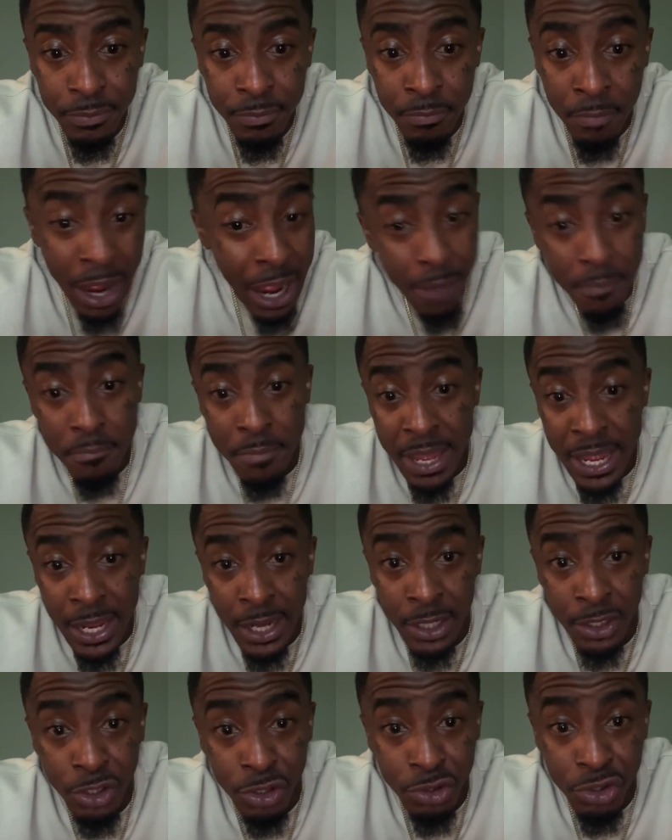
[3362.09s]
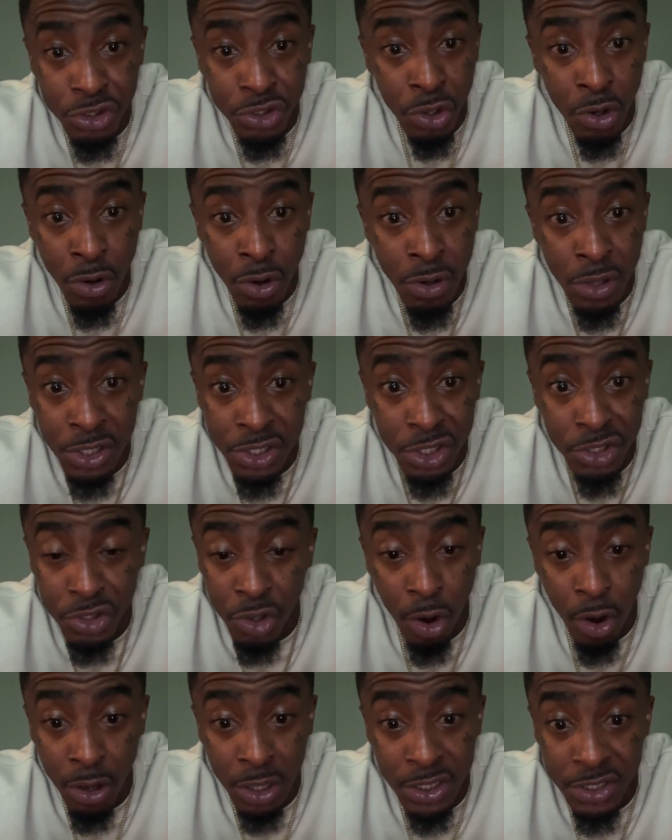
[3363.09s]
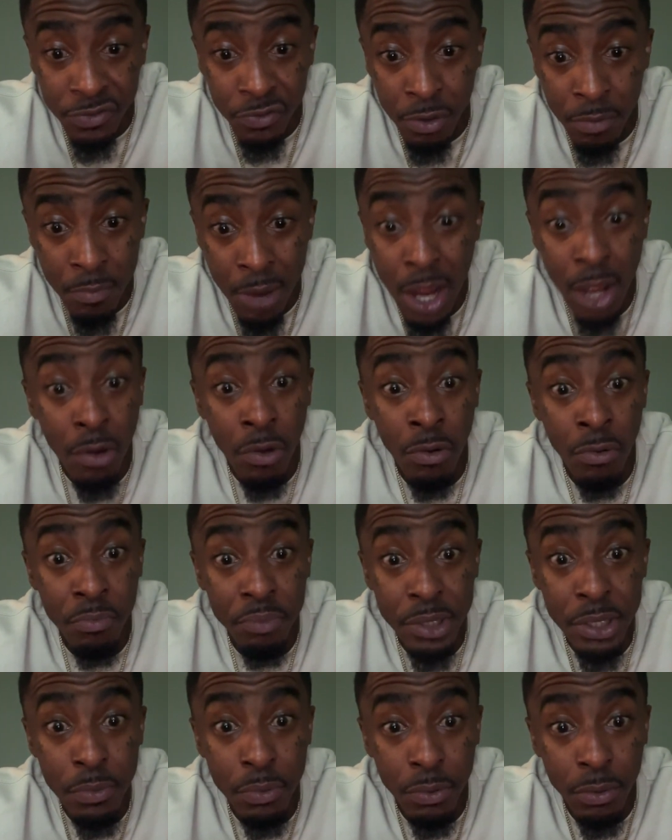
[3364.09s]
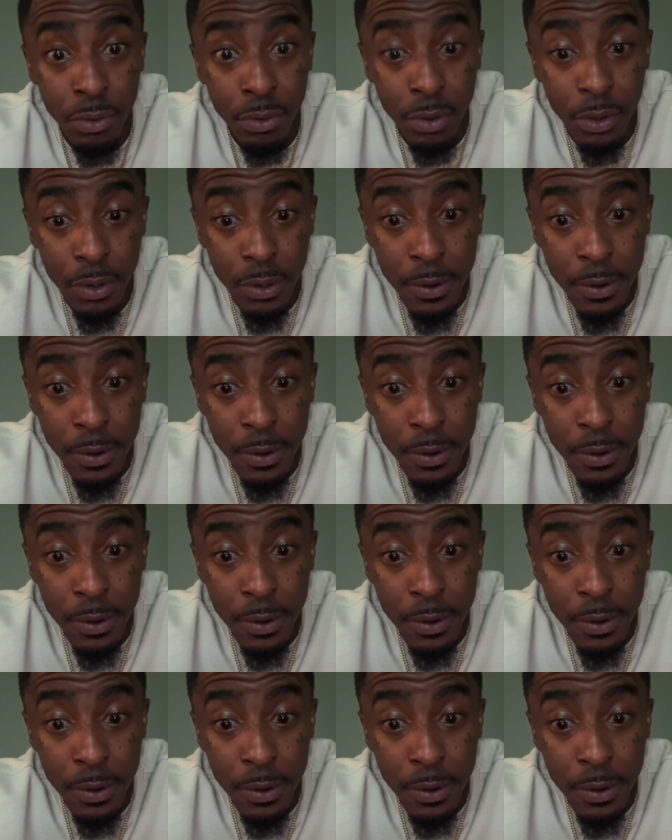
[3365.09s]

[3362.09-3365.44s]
My main concern is the targets from my own people.